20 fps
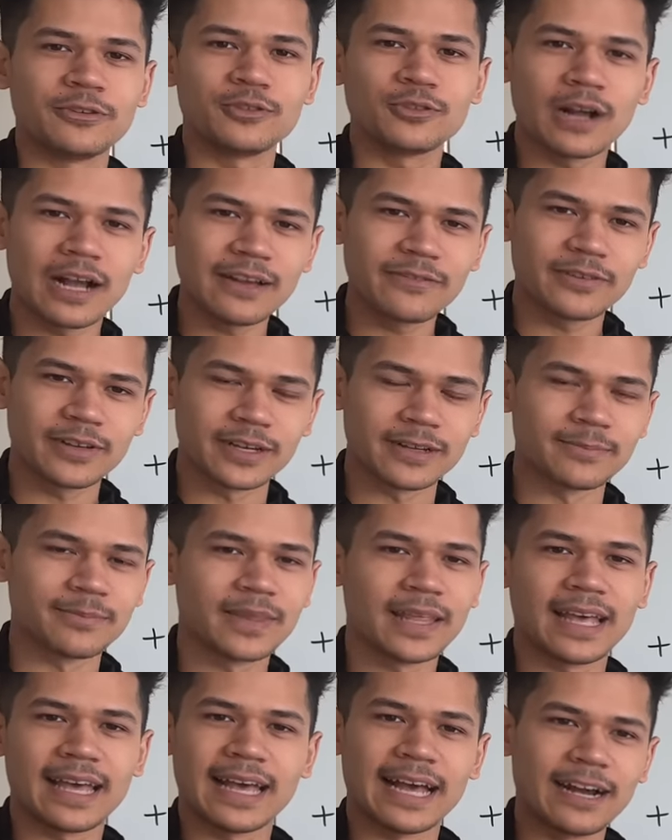driving?
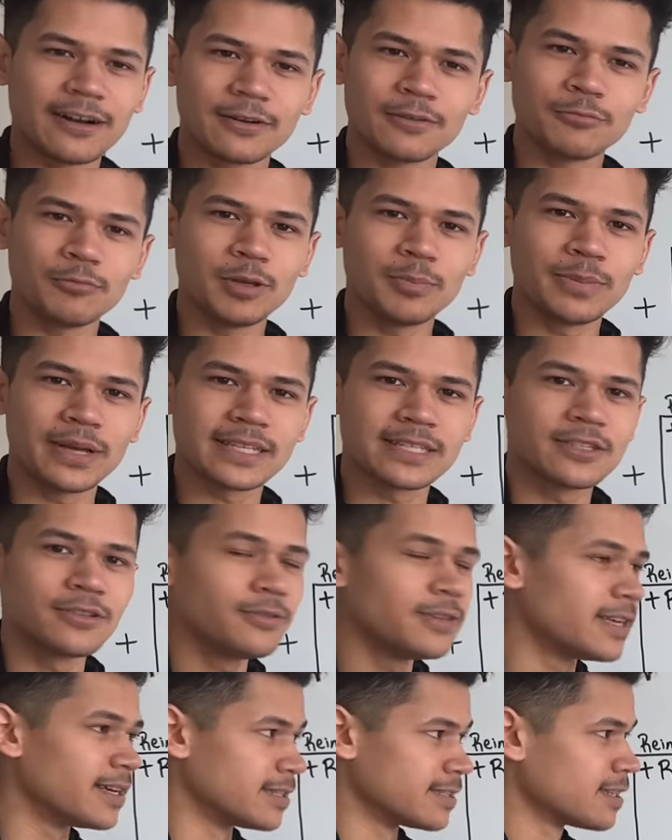How can we best do
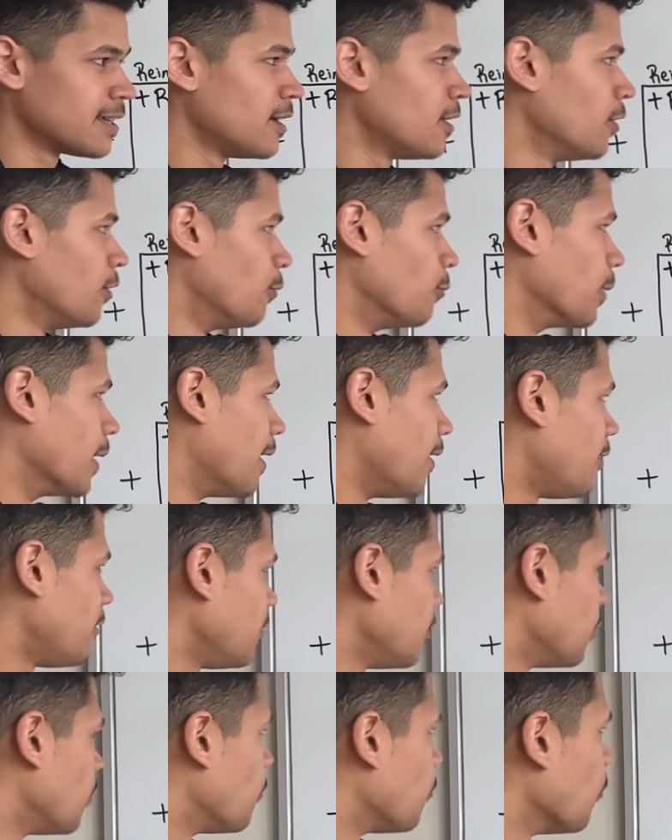this?
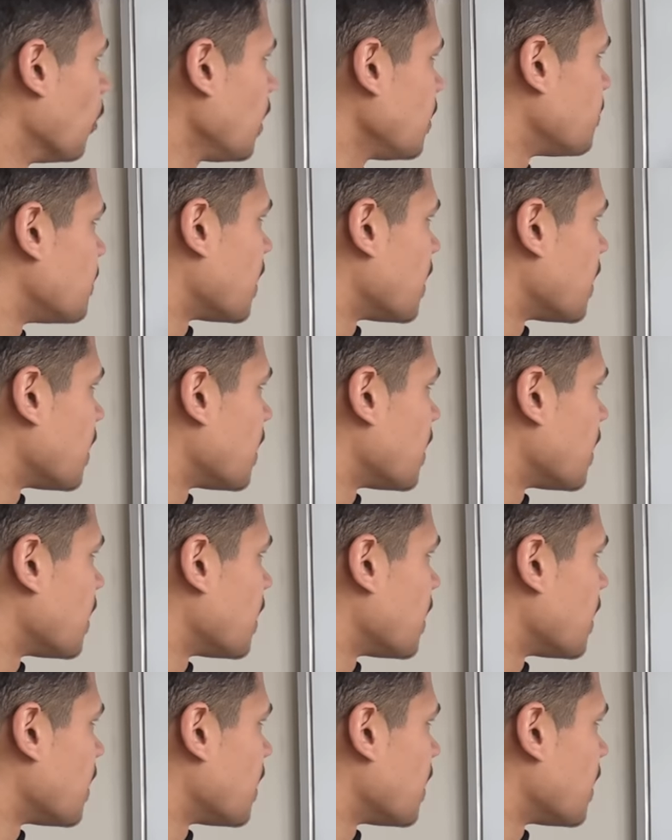Well, one